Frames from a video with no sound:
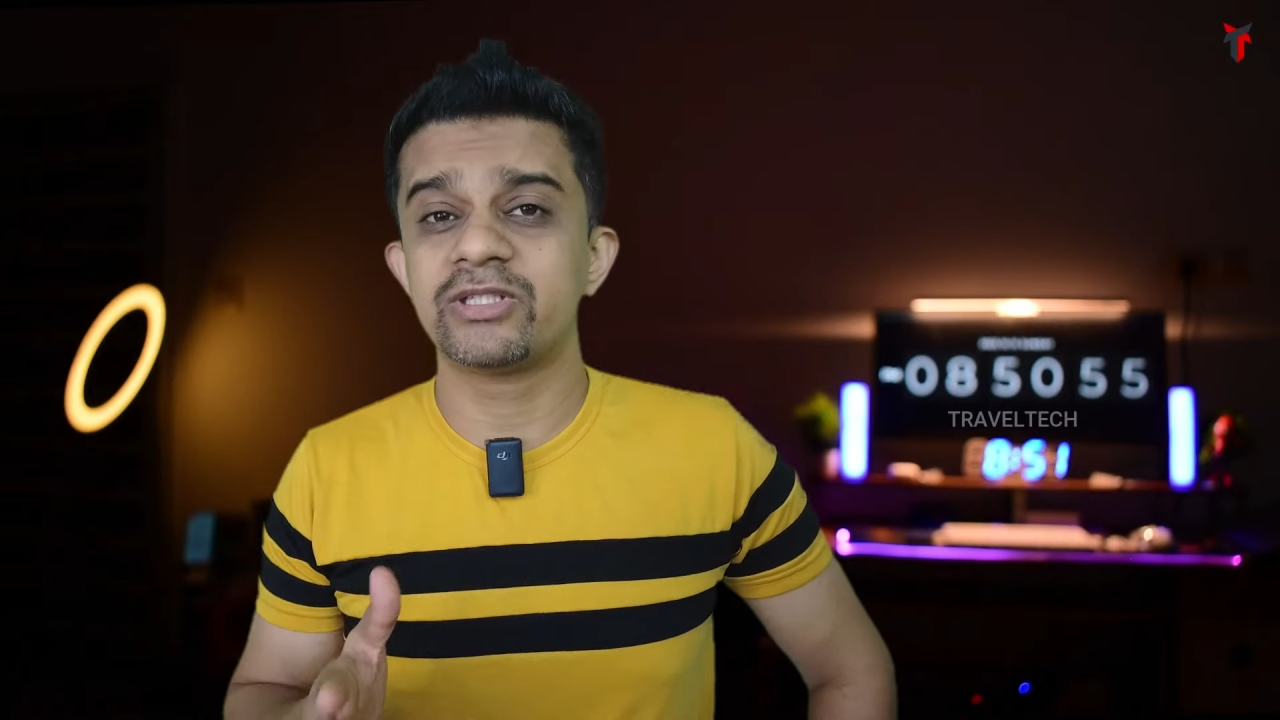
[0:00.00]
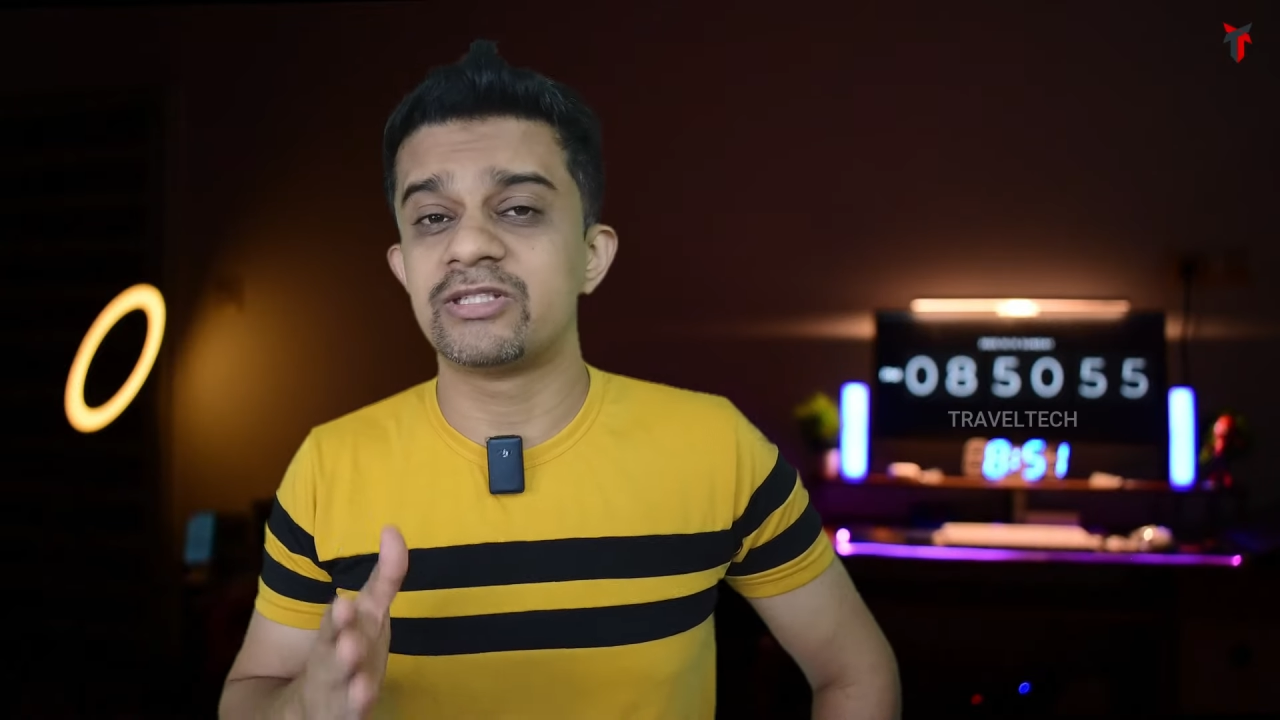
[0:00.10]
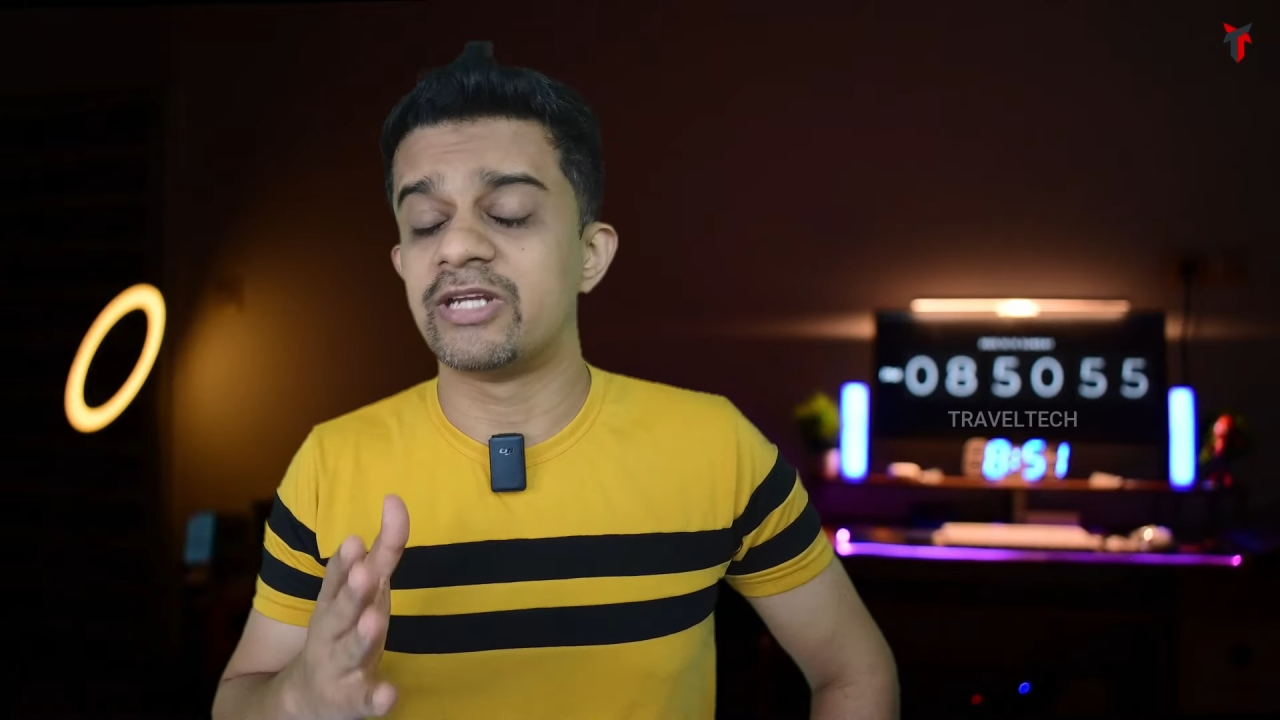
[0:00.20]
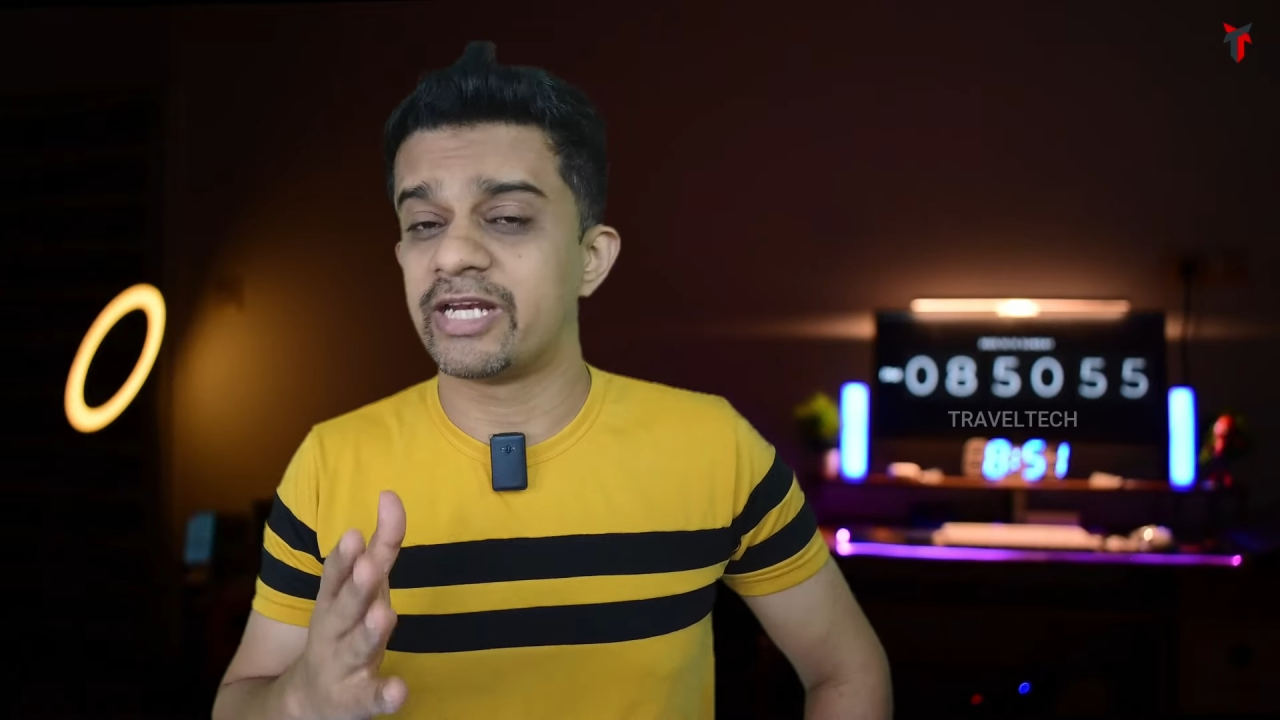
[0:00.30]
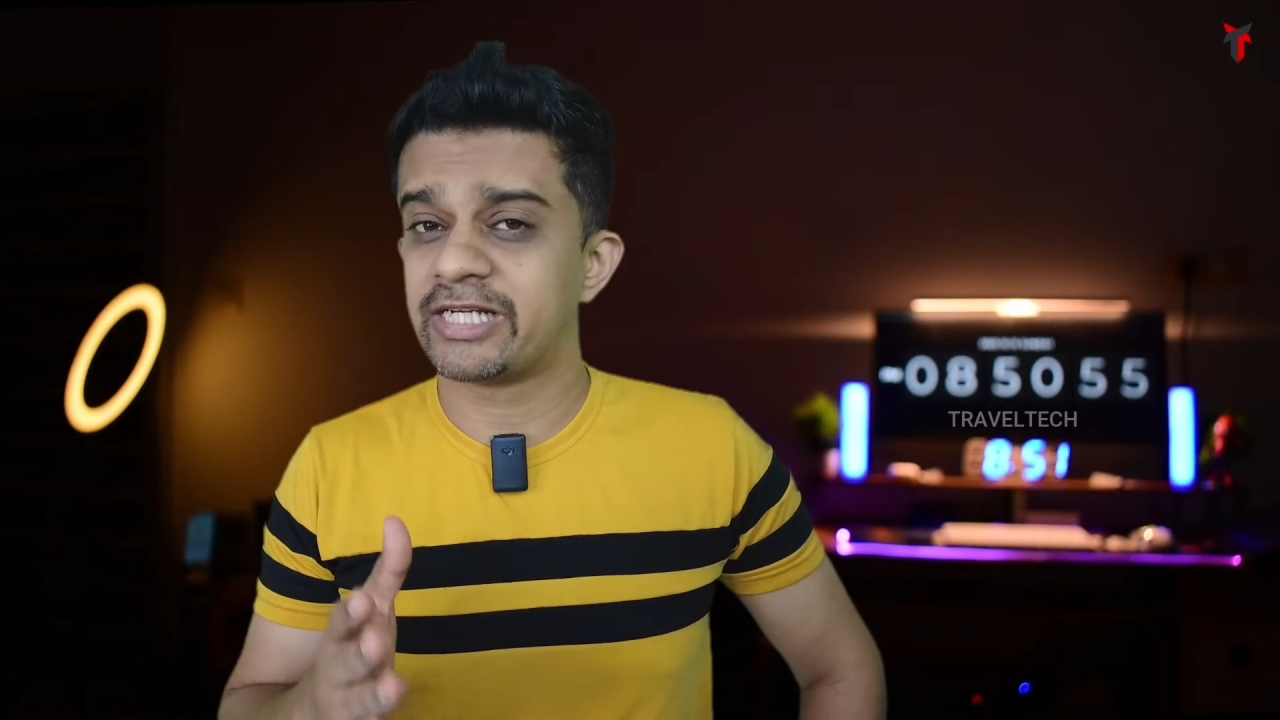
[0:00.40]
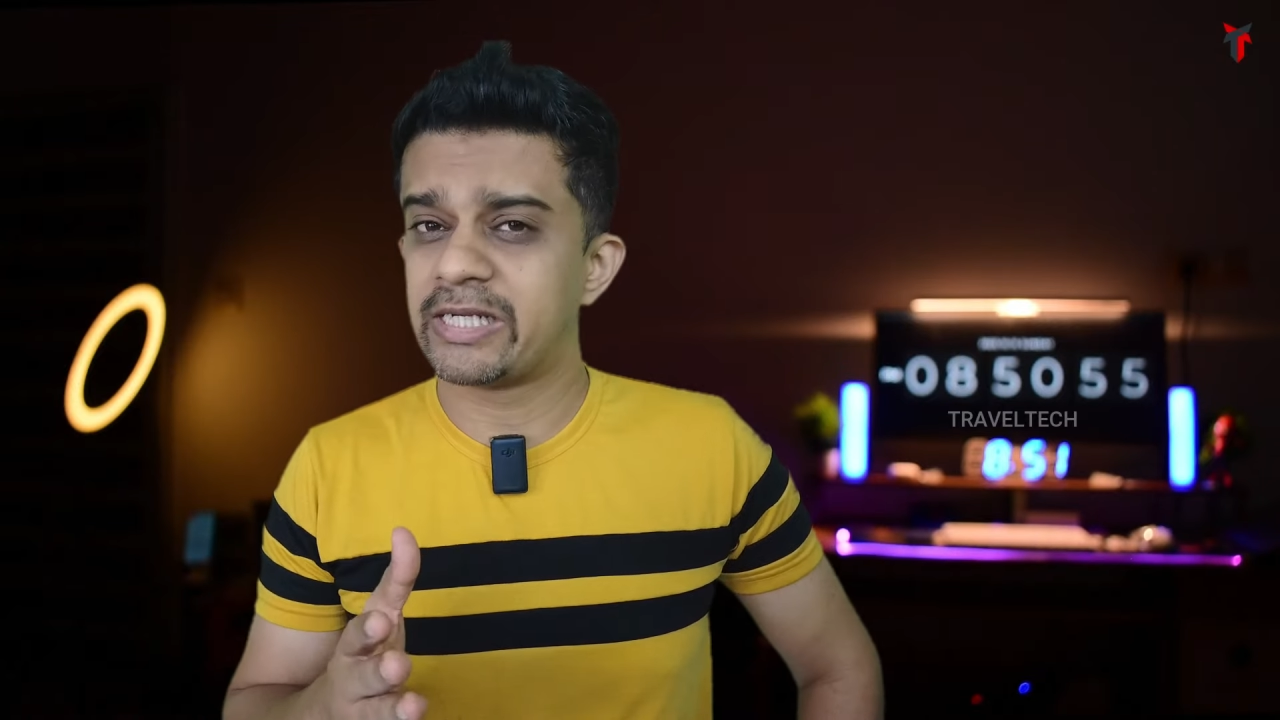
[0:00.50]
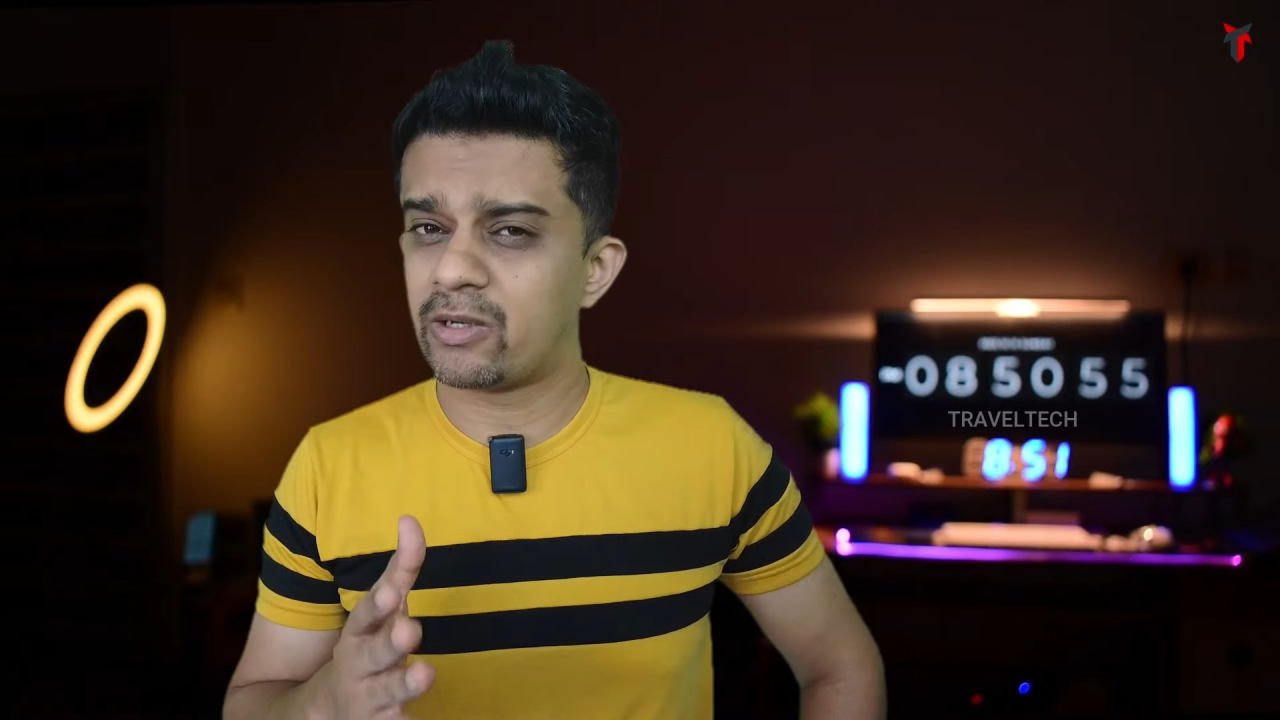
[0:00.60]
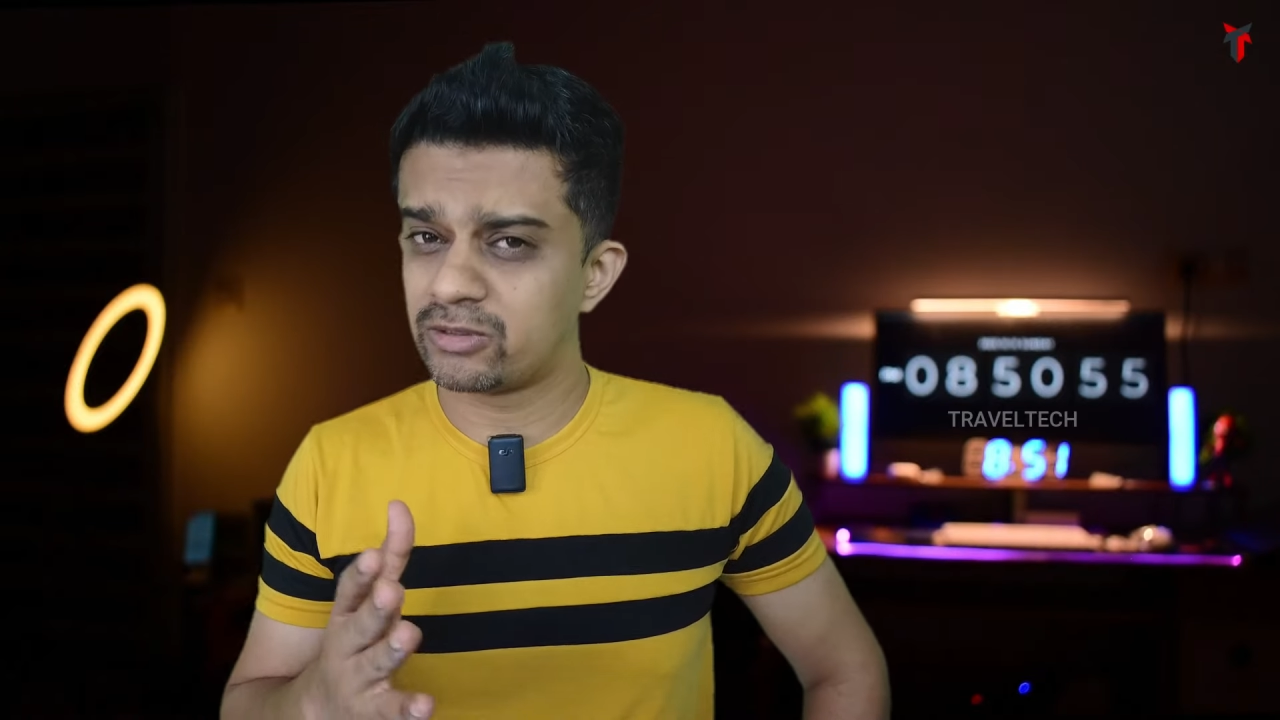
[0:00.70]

this directly